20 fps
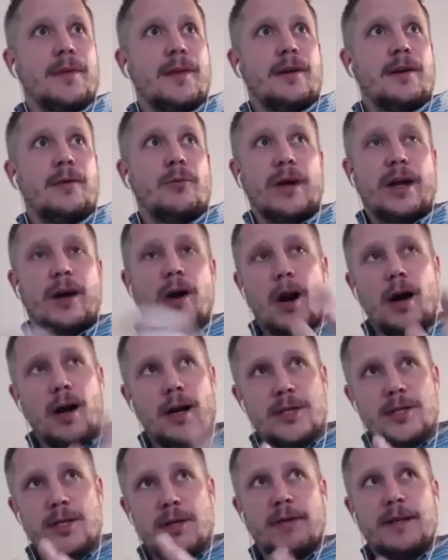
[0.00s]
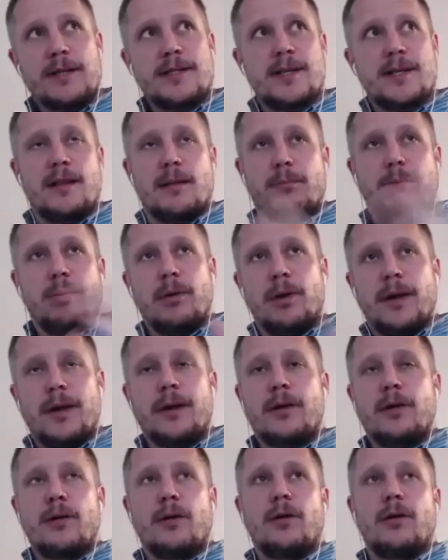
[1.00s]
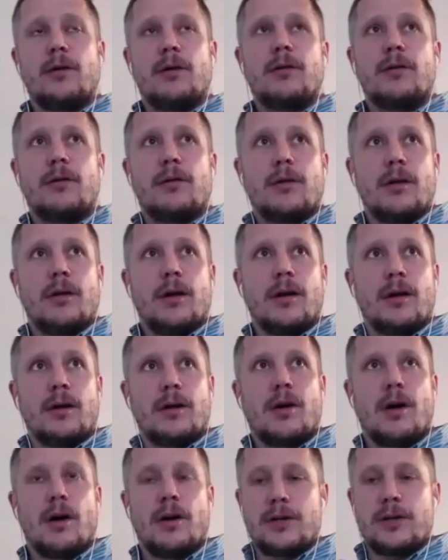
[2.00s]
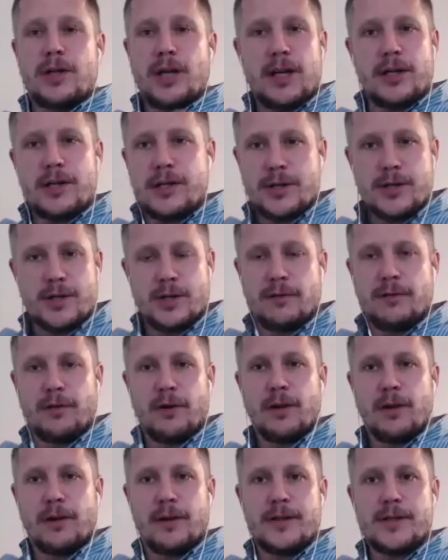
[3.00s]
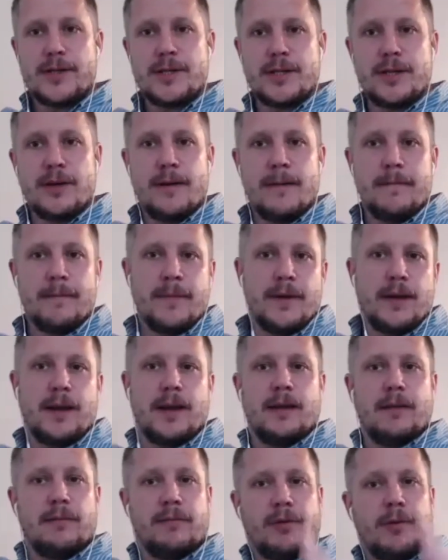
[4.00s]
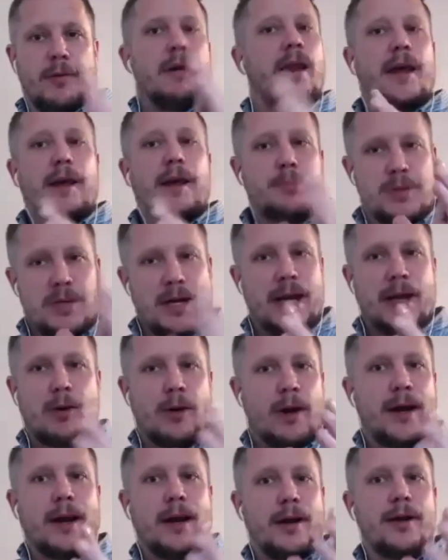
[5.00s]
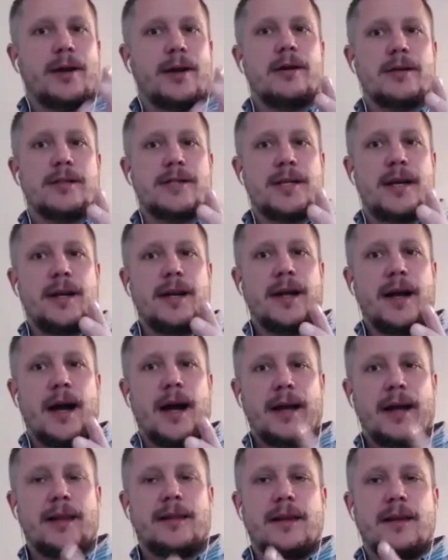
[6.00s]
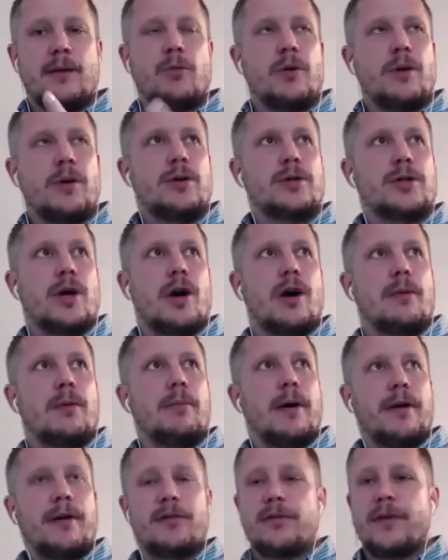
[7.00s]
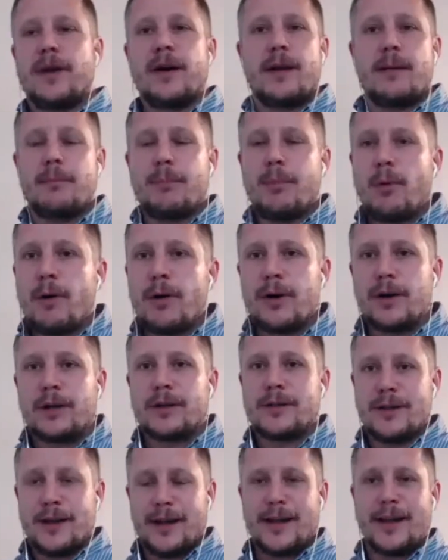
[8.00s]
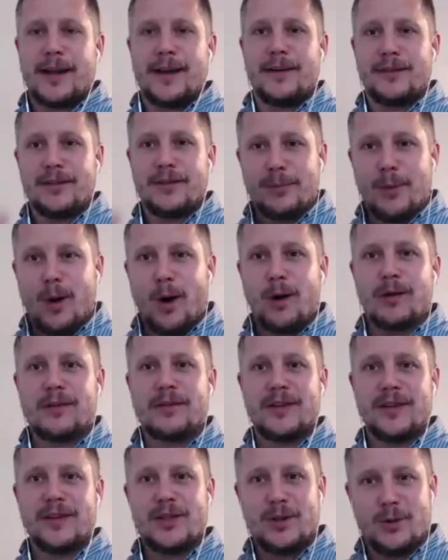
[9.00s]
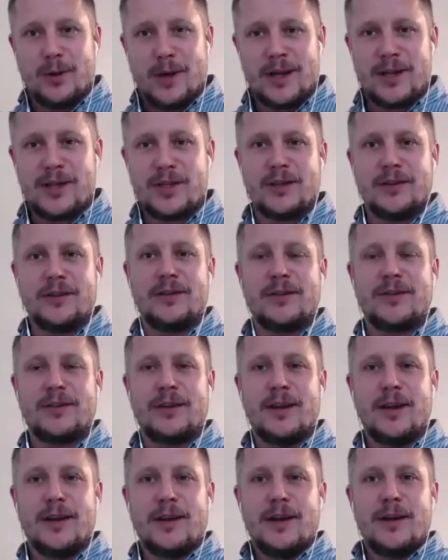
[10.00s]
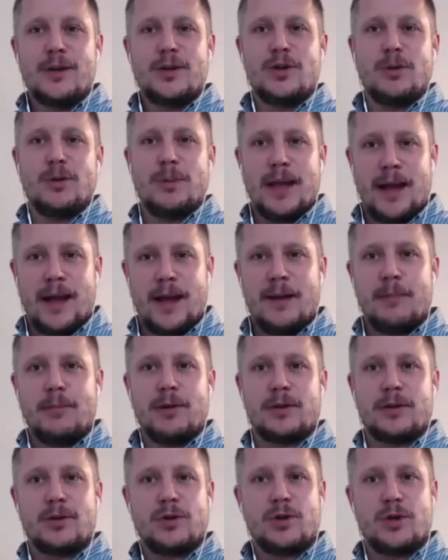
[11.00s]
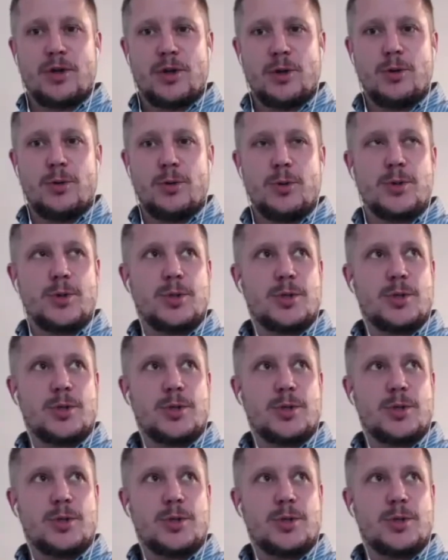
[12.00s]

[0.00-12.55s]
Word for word: regardless of, let's say, the political uh, connotations of all this, from a like psychoanalytical setting, I think what you talk about is very important. Like in small situations, to be able to choose,